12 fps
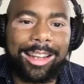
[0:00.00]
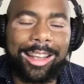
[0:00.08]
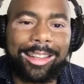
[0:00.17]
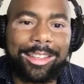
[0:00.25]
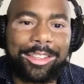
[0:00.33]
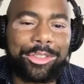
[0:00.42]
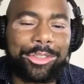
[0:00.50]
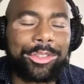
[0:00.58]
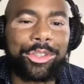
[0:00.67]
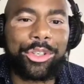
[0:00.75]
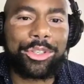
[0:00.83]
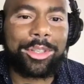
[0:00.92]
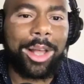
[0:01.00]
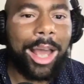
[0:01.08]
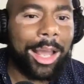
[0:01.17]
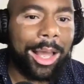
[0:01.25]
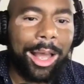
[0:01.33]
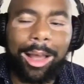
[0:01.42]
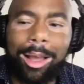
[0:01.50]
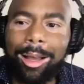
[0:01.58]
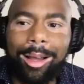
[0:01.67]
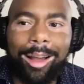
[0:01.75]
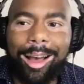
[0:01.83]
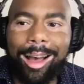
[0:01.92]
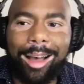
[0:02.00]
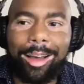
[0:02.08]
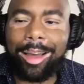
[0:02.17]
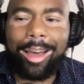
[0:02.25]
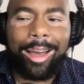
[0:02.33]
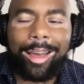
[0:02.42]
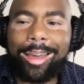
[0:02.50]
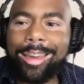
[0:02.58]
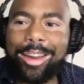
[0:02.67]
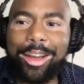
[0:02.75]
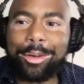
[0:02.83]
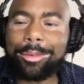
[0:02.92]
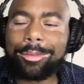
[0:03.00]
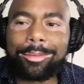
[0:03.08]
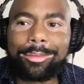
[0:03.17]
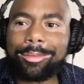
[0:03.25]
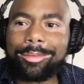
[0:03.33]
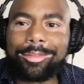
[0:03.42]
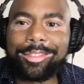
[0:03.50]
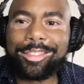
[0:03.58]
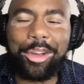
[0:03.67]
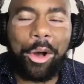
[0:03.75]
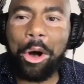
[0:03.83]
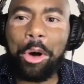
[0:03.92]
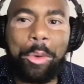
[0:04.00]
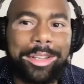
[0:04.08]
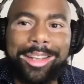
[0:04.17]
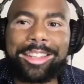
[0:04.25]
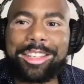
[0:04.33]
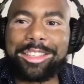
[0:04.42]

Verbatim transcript: and she's like, you know, you're always like this